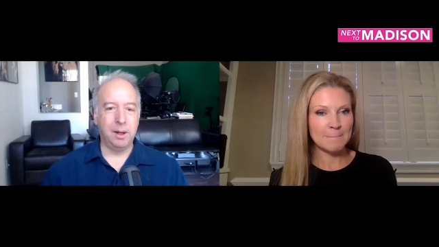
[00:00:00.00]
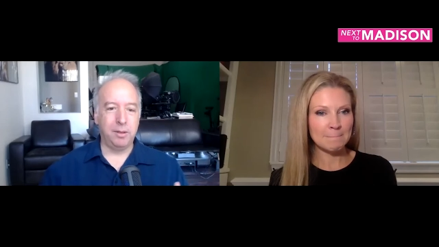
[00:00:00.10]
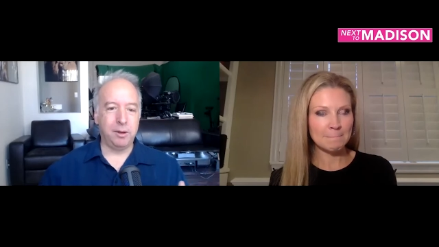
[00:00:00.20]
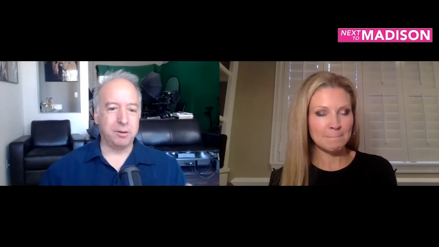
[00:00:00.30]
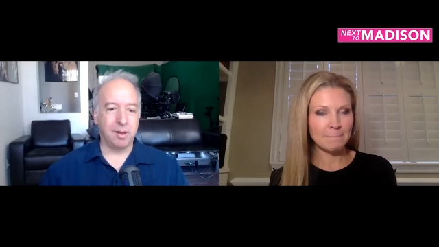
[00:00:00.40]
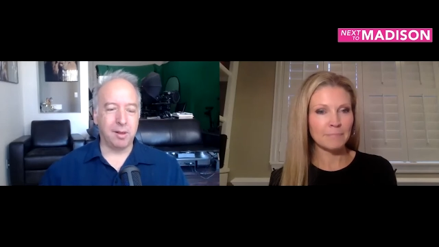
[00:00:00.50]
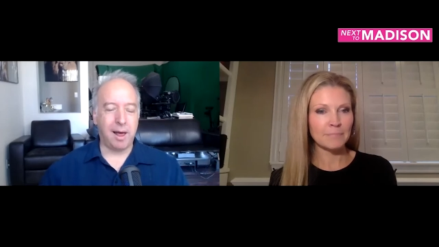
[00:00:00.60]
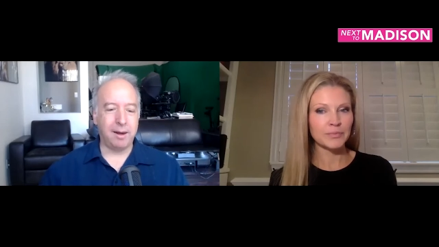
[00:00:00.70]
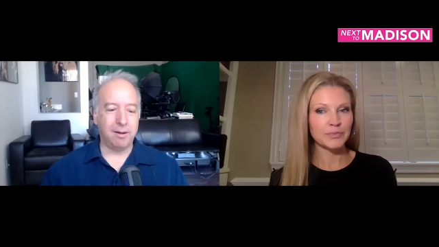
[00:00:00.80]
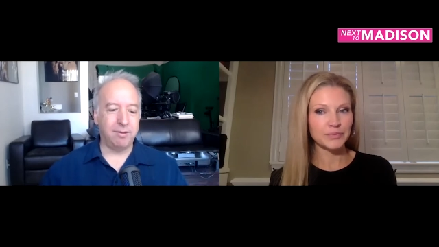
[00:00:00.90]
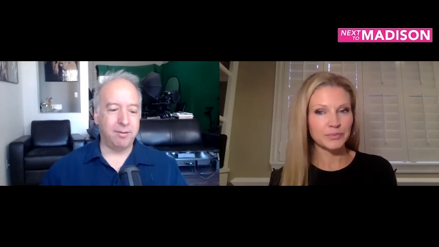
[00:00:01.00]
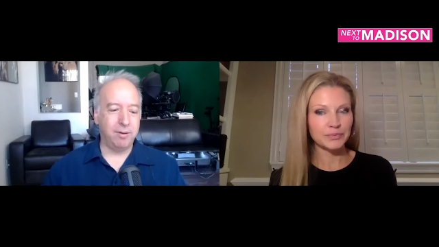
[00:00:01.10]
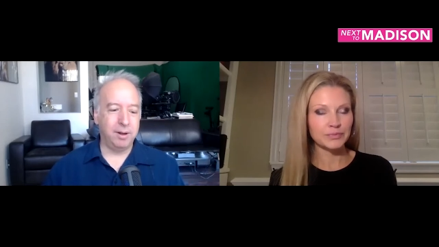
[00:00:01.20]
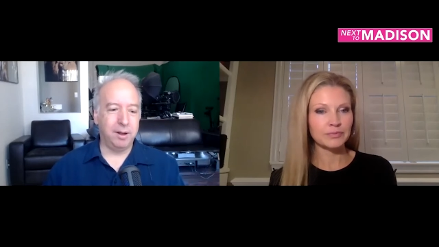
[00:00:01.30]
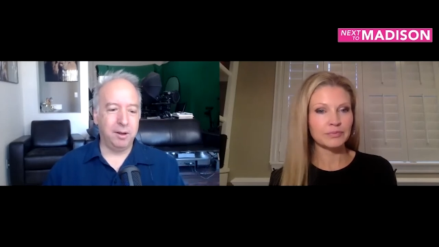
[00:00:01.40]
Speaker 1: there's a lot of
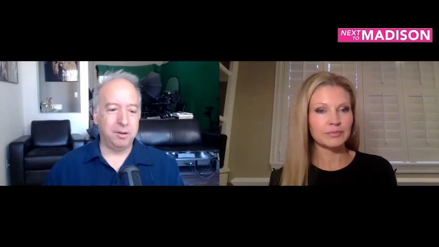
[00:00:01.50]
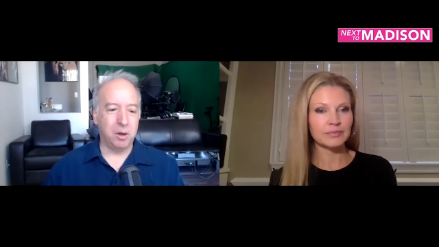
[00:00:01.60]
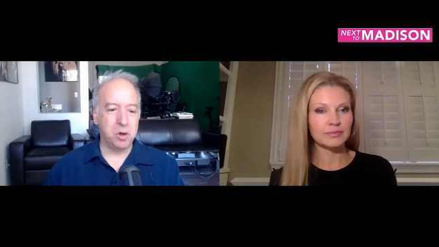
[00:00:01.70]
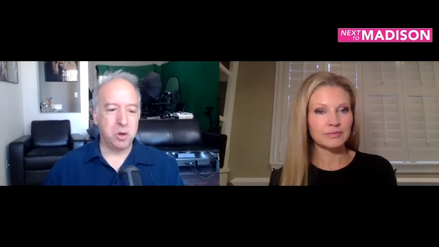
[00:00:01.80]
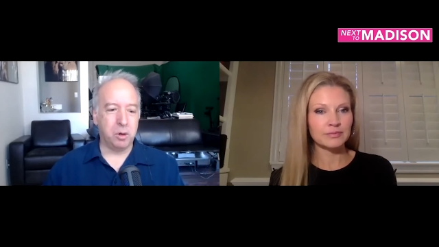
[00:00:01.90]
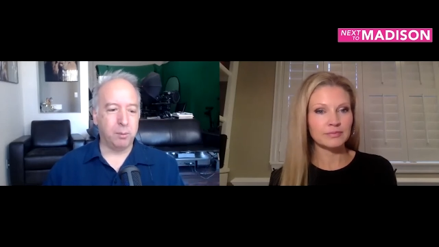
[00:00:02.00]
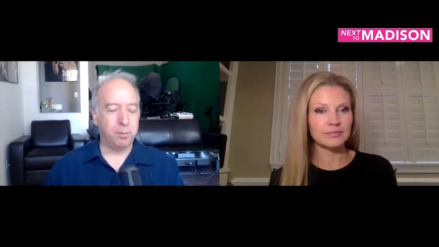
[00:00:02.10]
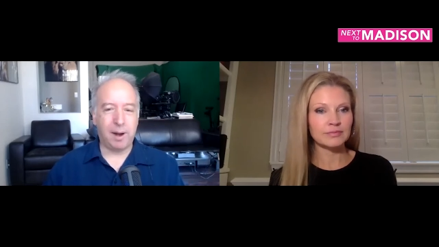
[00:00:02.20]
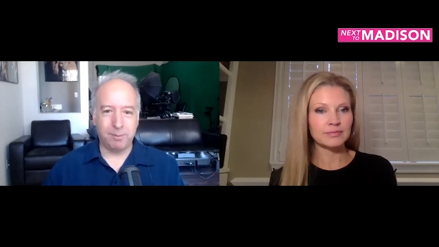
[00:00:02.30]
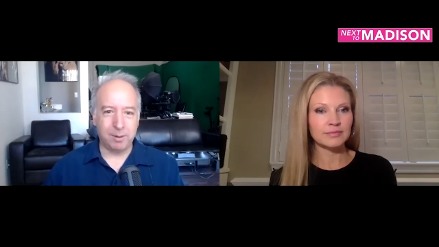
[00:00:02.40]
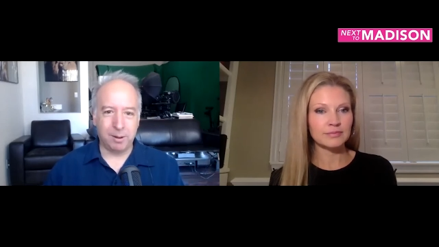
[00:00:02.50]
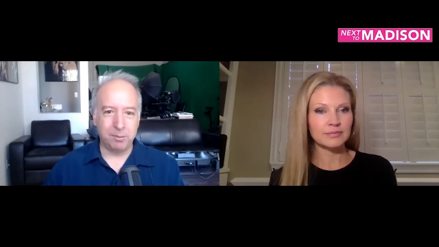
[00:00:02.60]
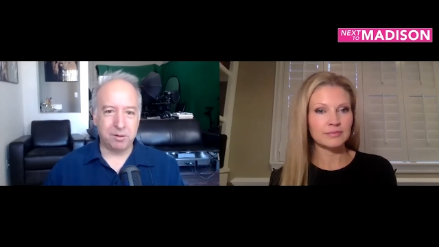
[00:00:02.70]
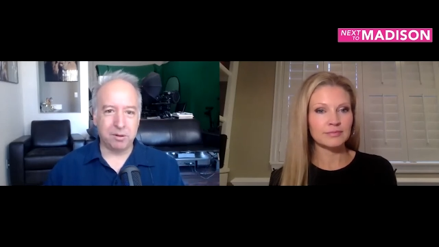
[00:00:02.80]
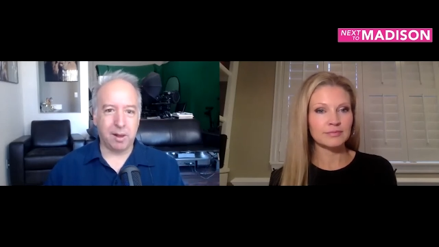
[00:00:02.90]
social
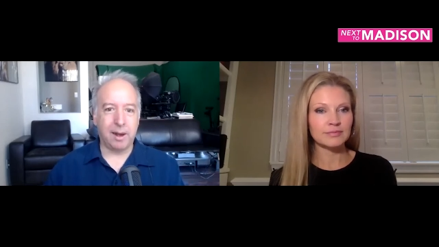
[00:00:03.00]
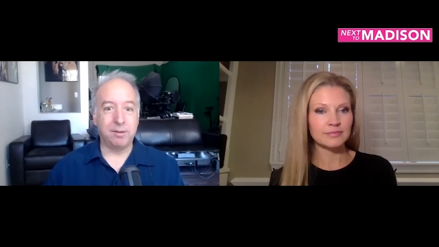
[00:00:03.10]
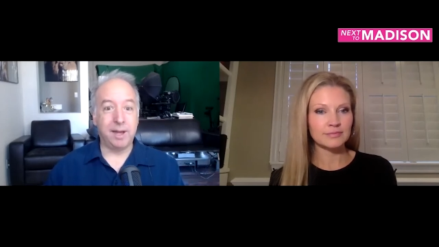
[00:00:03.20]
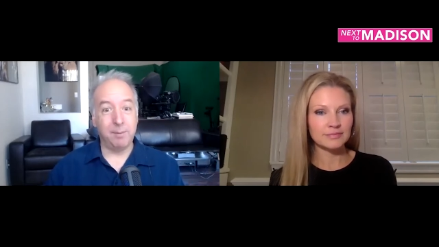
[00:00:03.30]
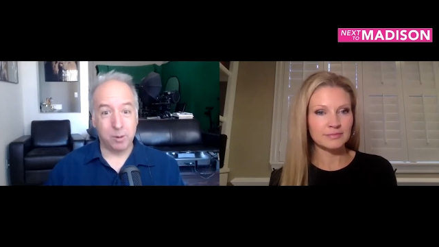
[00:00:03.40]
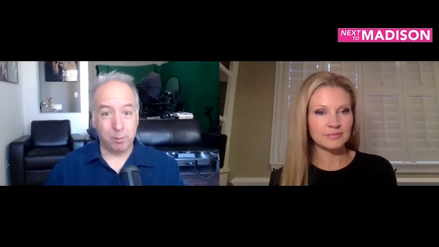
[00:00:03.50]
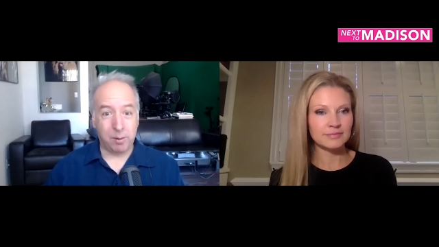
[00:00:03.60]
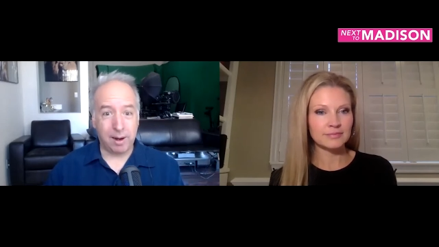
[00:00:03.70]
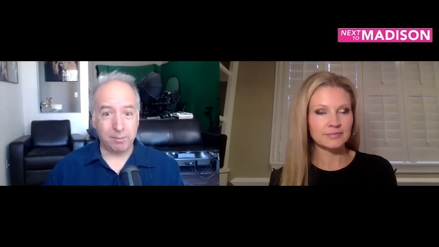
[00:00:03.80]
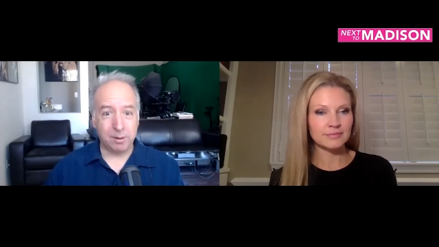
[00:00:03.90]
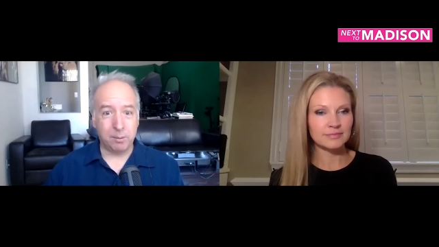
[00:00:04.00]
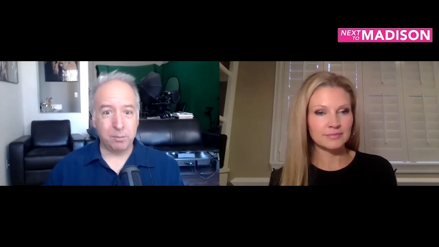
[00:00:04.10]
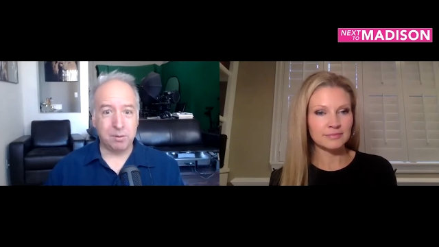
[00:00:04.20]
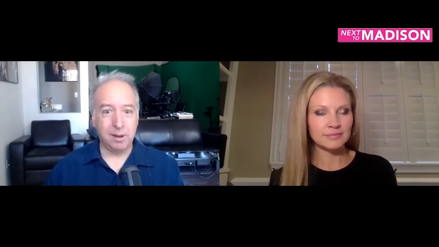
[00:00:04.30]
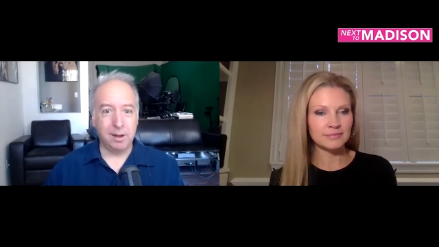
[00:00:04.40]
problems there's a lot of chemical
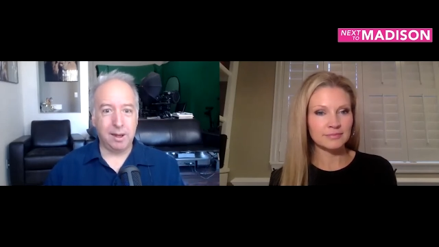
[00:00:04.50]
problems